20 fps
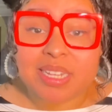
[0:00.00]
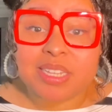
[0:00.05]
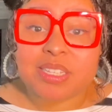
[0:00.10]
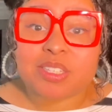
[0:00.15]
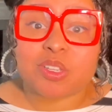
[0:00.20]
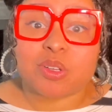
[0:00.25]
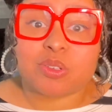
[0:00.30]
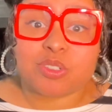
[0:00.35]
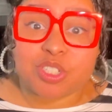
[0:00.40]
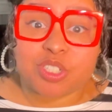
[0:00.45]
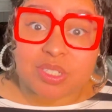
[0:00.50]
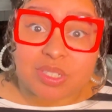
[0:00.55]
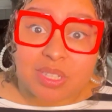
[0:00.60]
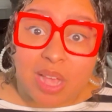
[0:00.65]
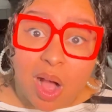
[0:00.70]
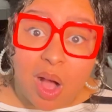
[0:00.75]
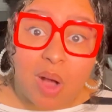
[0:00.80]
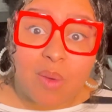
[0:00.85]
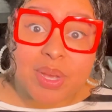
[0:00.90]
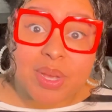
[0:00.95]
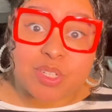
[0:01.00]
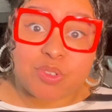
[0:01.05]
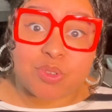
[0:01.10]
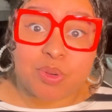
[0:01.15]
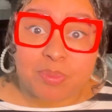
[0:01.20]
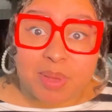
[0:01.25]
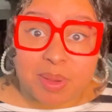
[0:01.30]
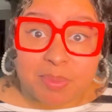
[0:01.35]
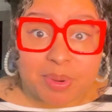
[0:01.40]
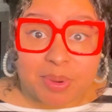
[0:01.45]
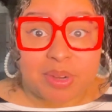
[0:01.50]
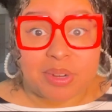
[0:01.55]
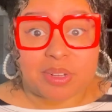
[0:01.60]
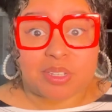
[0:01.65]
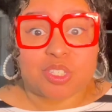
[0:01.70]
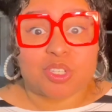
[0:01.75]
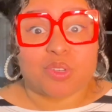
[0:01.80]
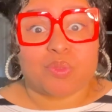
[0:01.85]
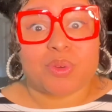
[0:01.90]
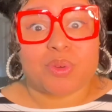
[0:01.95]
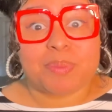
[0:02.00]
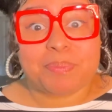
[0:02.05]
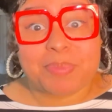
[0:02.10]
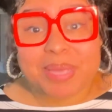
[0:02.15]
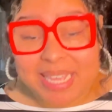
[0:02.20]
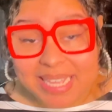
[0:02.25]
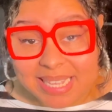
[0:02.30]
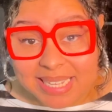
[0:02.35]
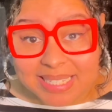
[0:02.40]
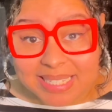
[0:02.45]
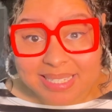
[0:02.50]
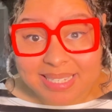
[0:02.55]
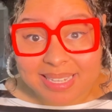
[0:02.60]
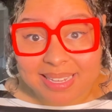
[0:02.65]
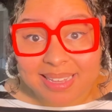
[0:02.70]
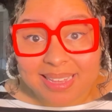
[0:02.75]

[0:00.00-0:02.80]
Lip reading: So just always remember to repeat,